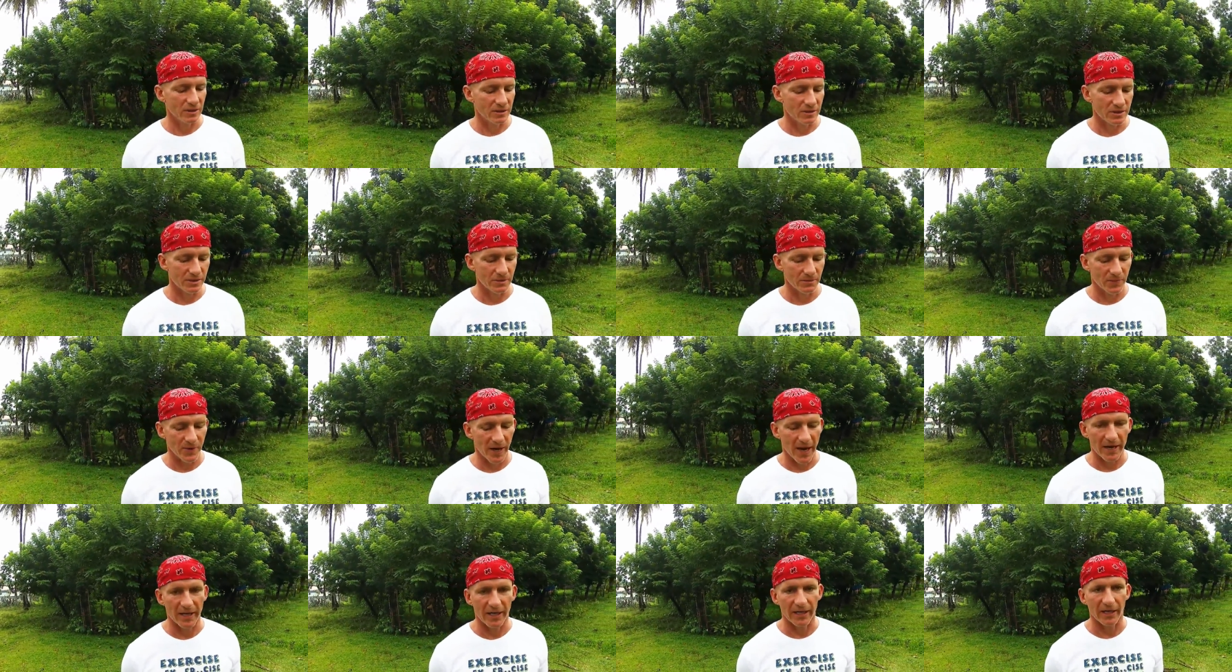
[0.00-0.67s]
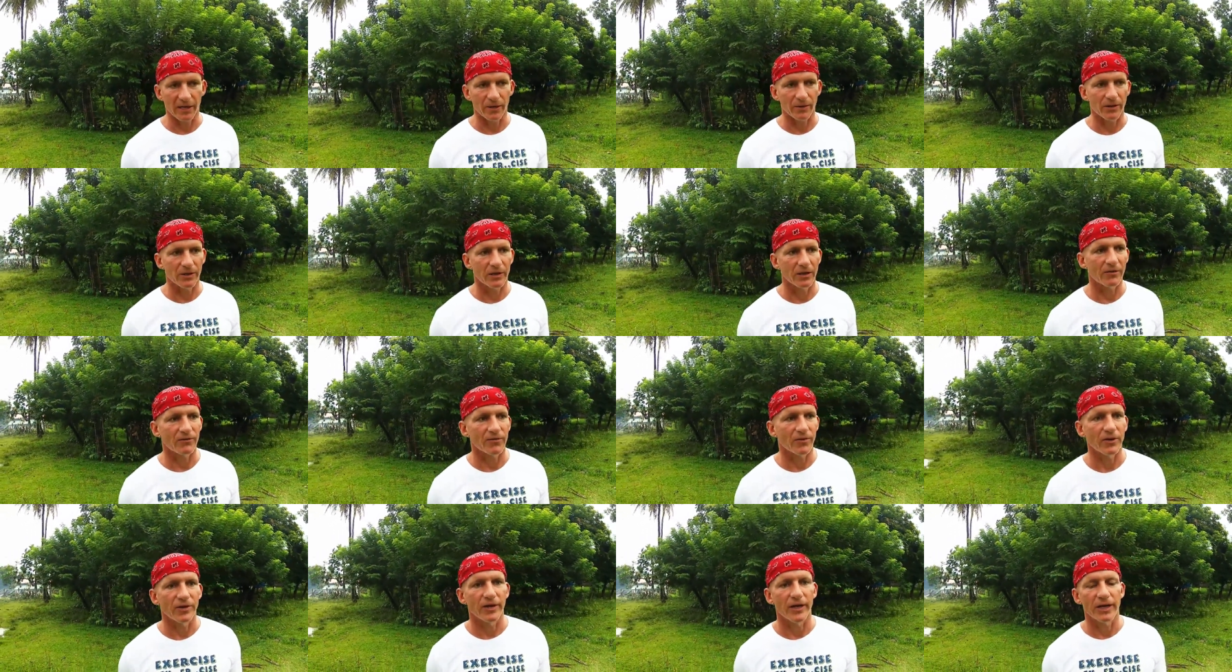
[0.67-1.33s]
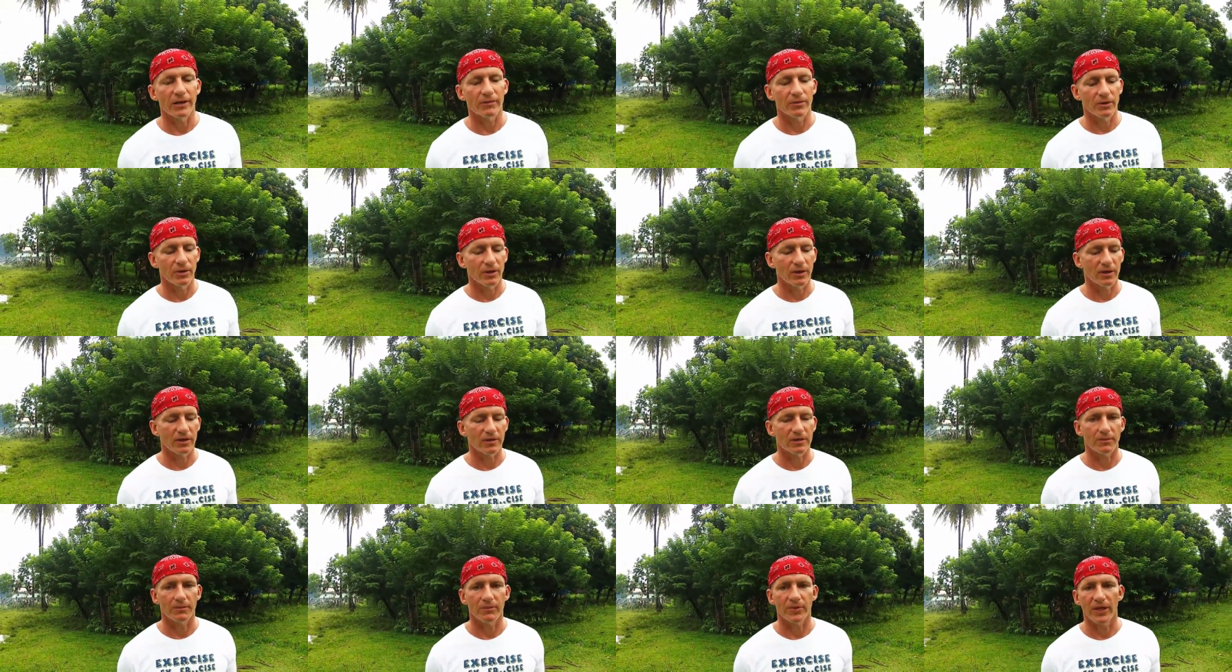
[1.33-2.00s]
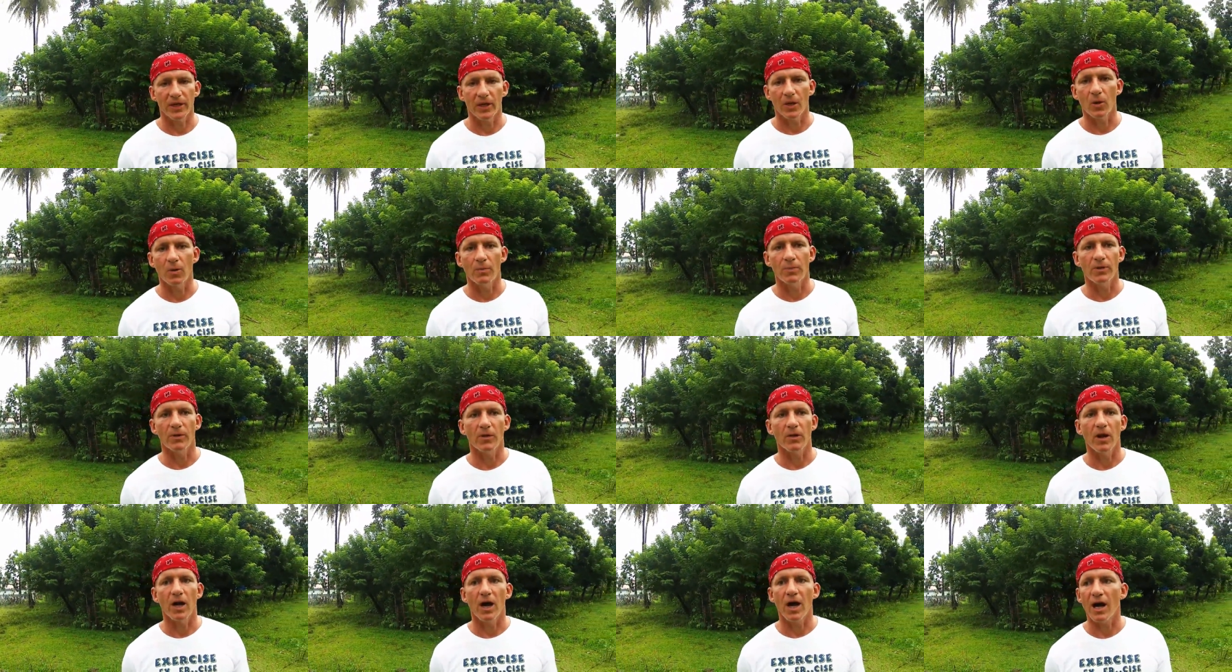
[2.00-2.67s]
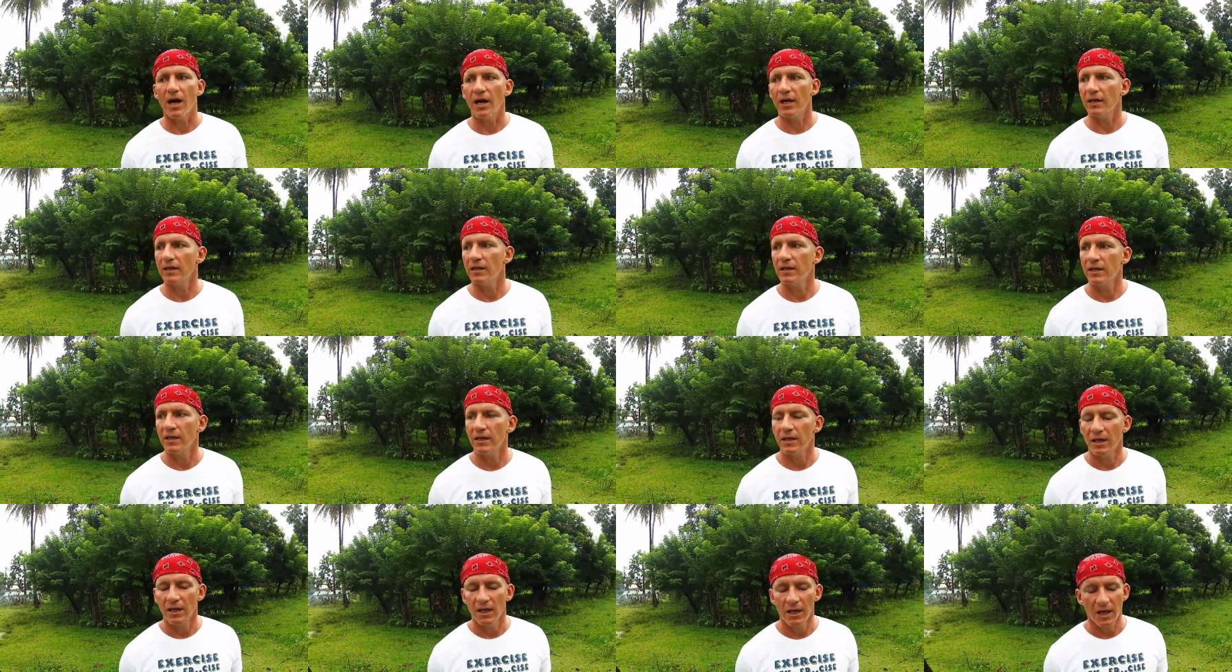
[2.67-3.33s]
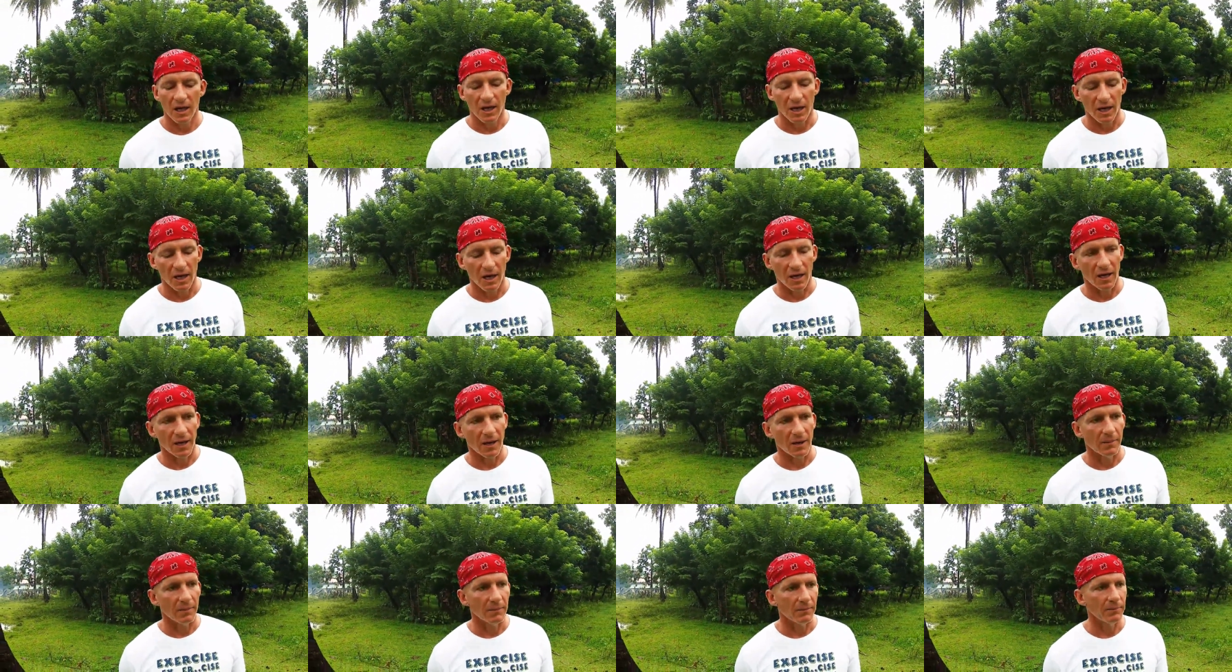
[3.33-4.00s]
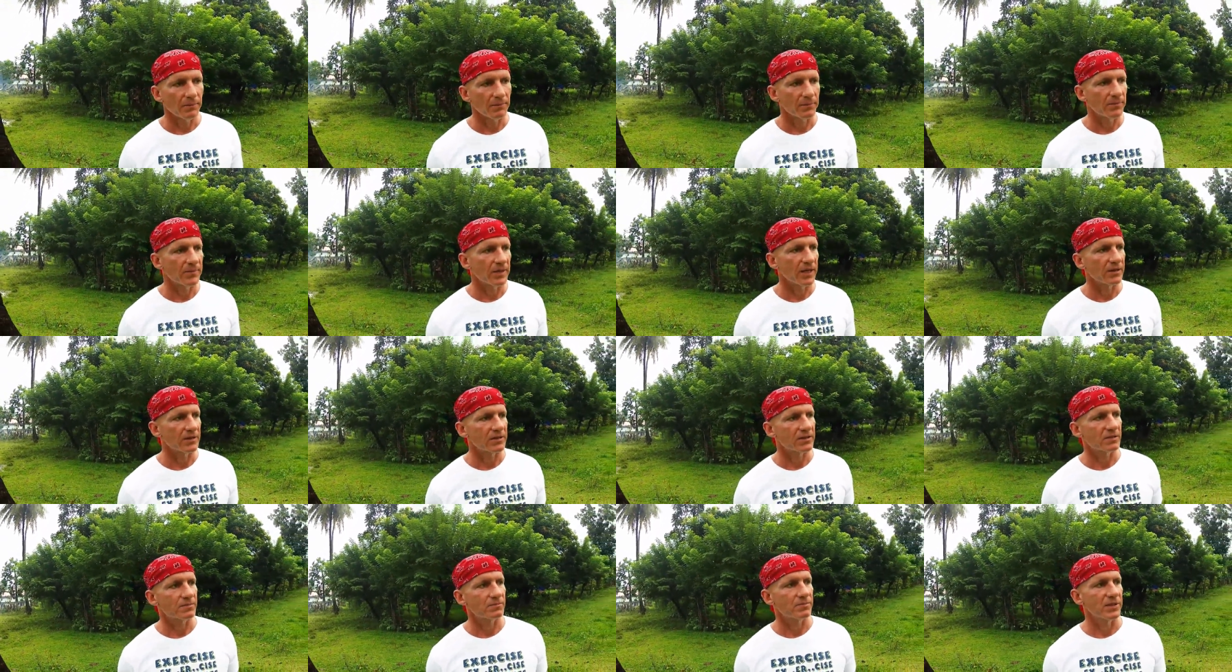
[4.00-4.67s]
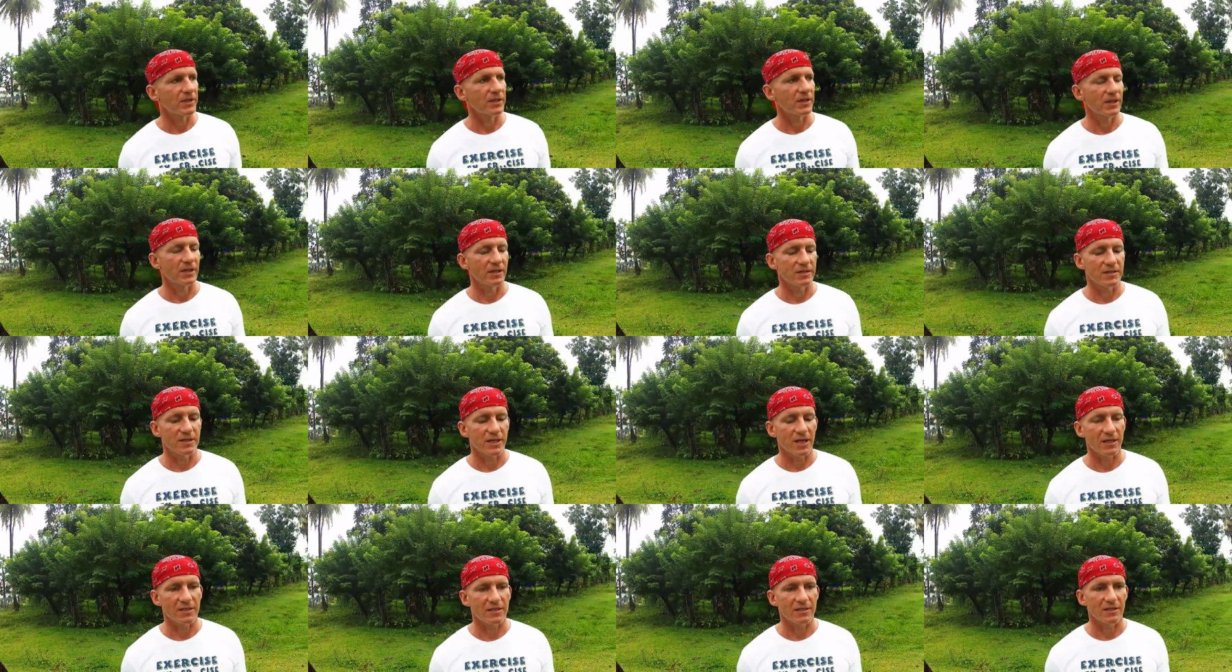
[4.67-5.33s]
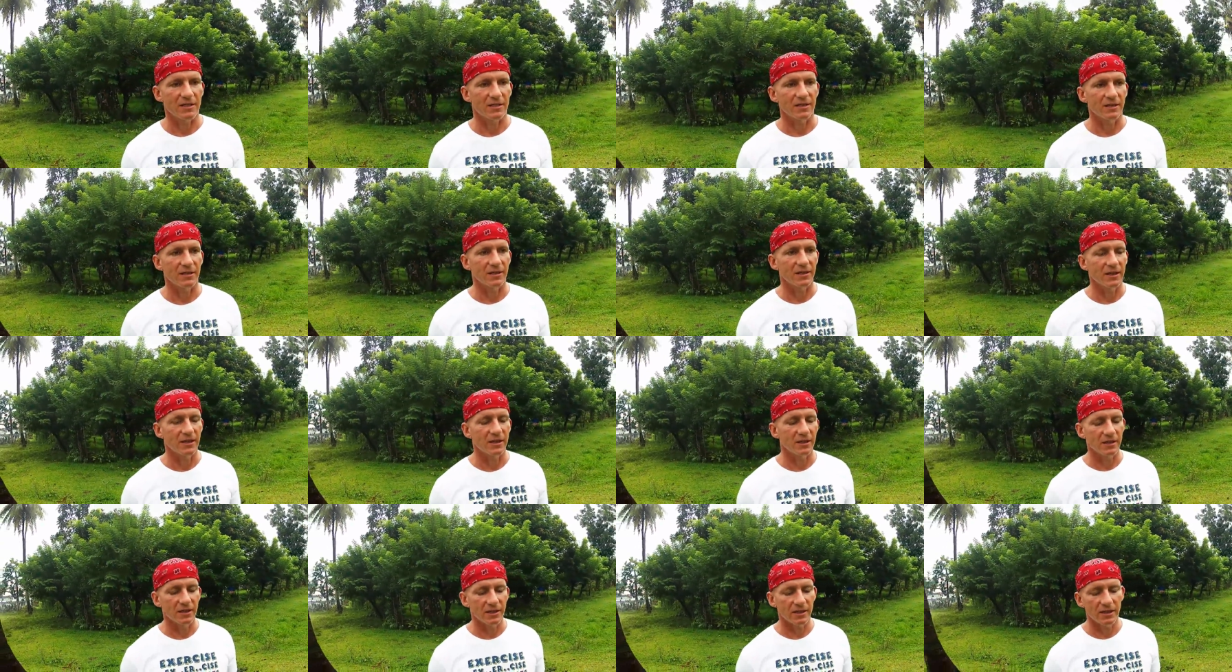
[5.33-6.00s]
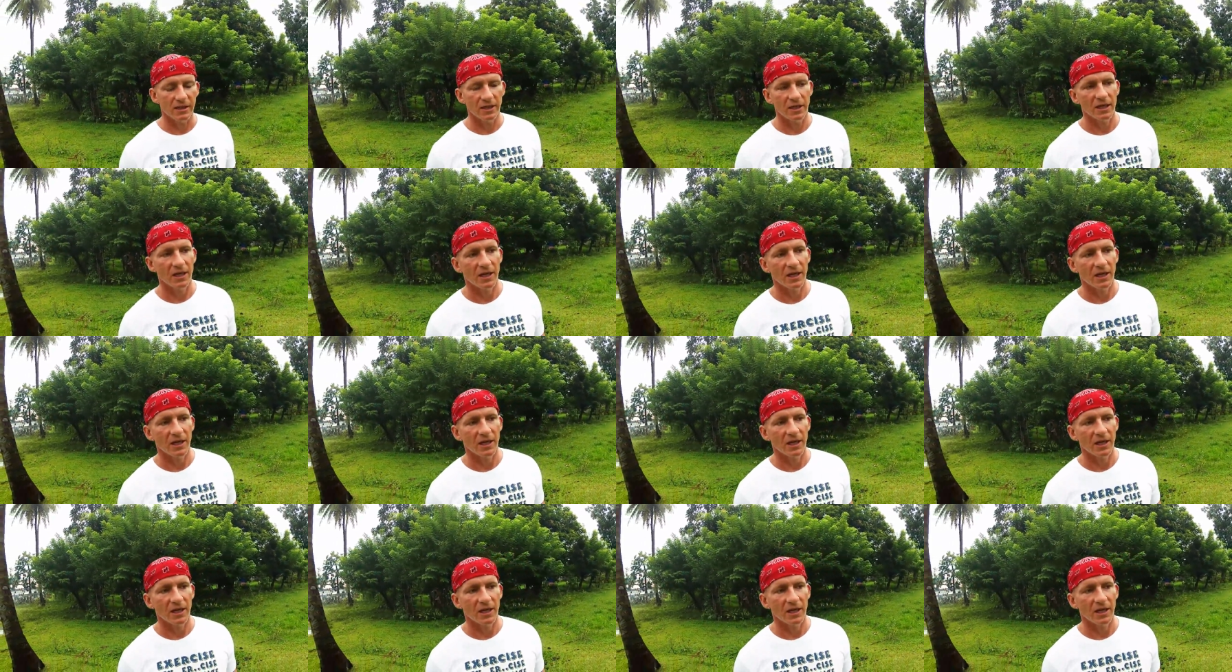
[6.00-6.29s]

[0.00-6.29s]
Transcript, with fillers: This is the back area of our neighborhood. It's a big open lot um, that's being contested legally.